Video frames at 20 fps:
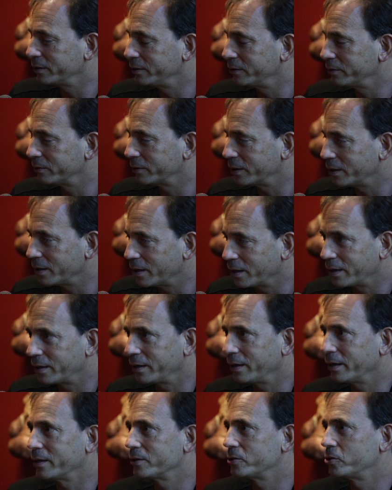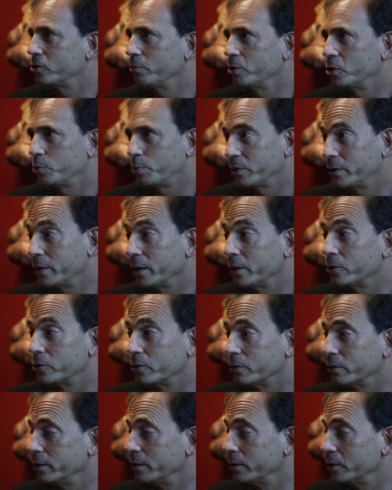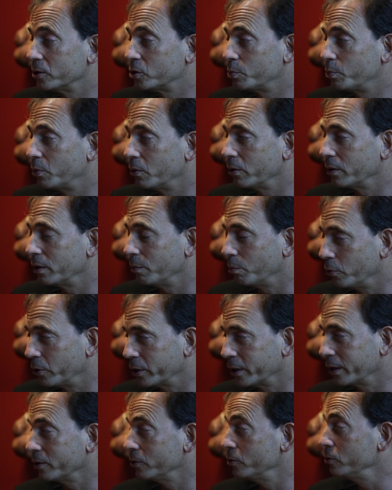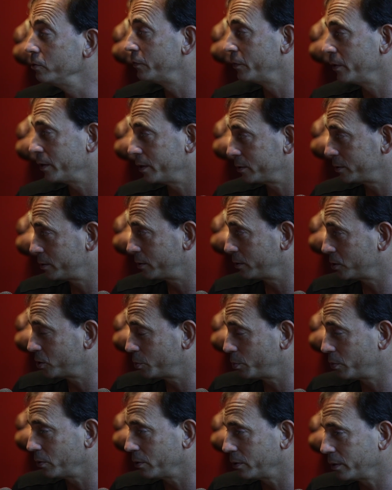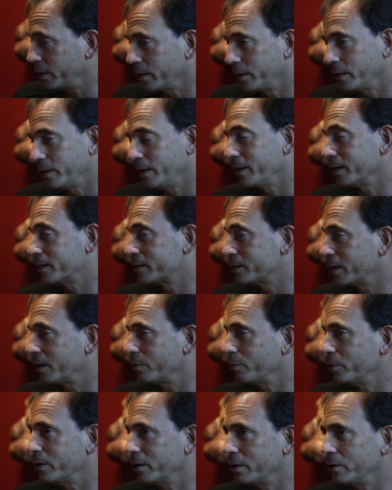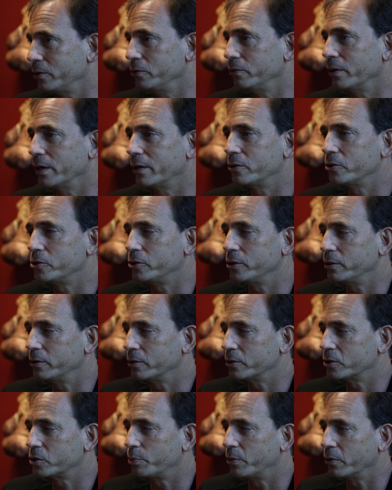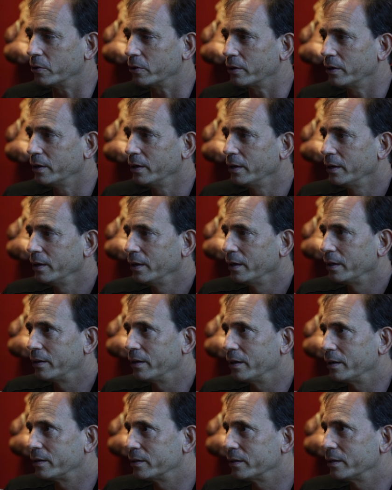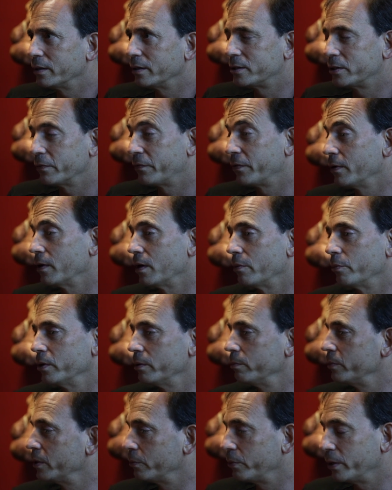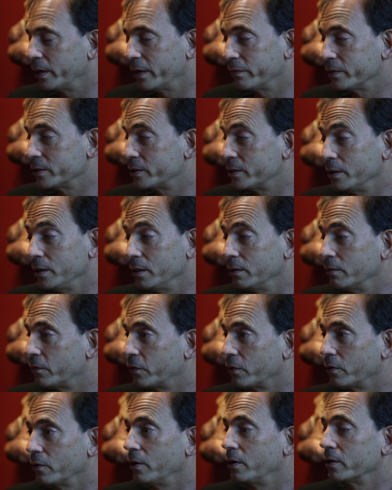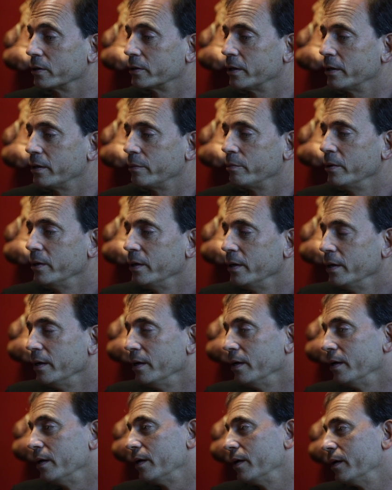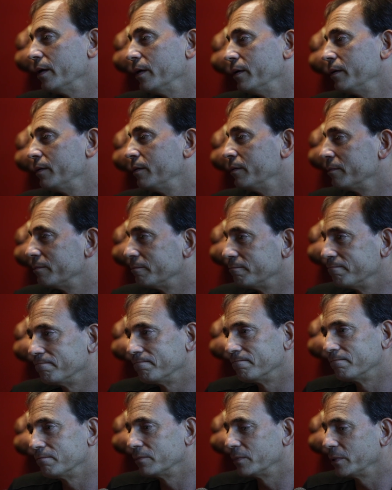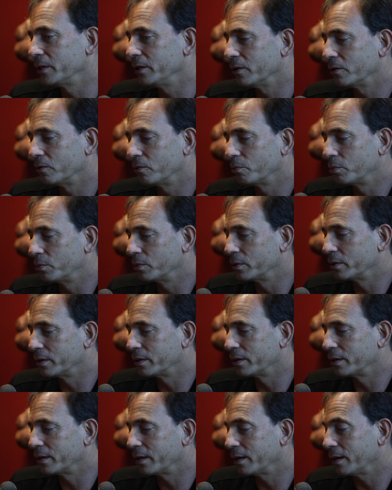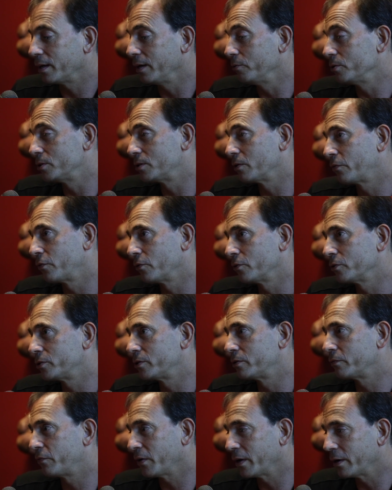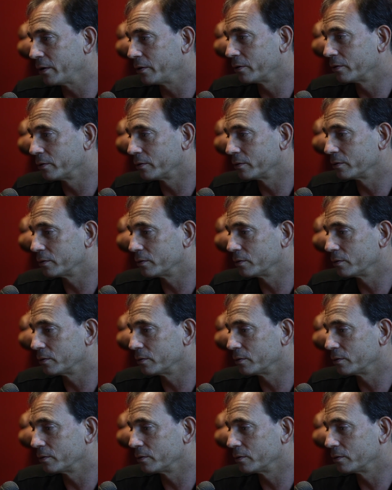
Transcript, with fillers: you know, Gennady has so much potential in the sport and bringing new fans to the sport mm-hmm. and, and excitement and new energy to the sport that uh, it's a phenomenon that we haven't seen for a long time. And, you know, he was the first fighter.